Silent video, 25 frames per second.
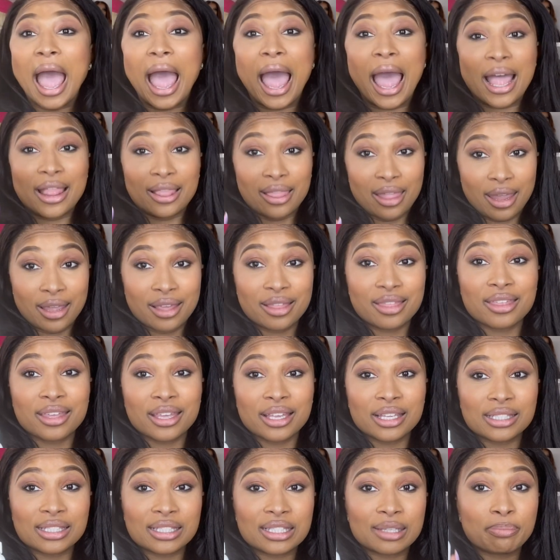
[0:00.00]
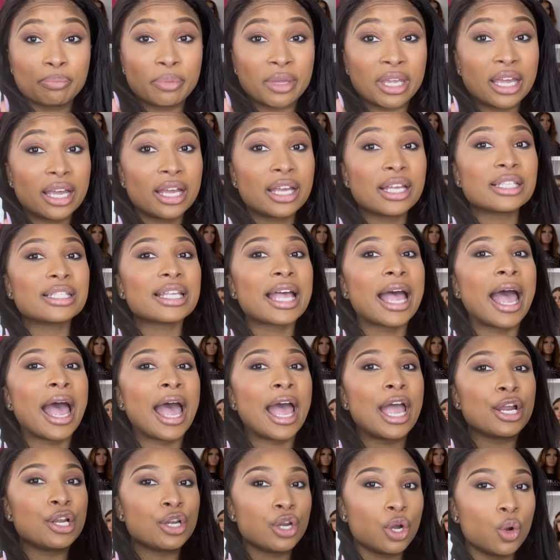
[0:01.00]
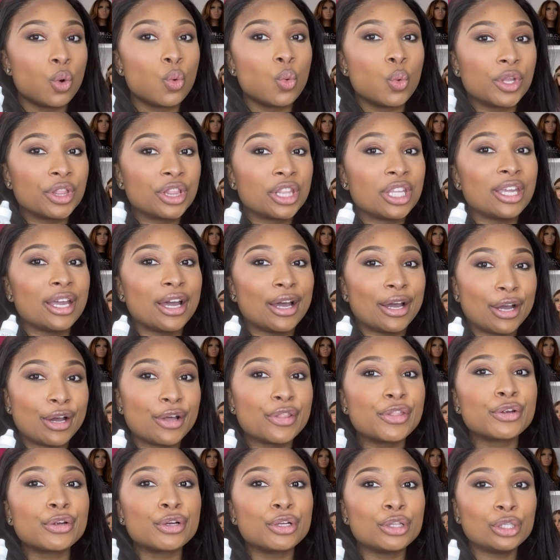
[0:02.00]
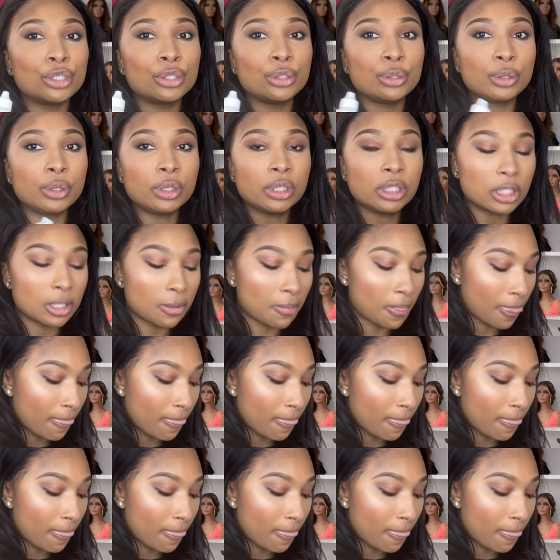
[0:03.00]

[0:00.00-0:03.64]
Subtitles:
I like this because I know with the other glues,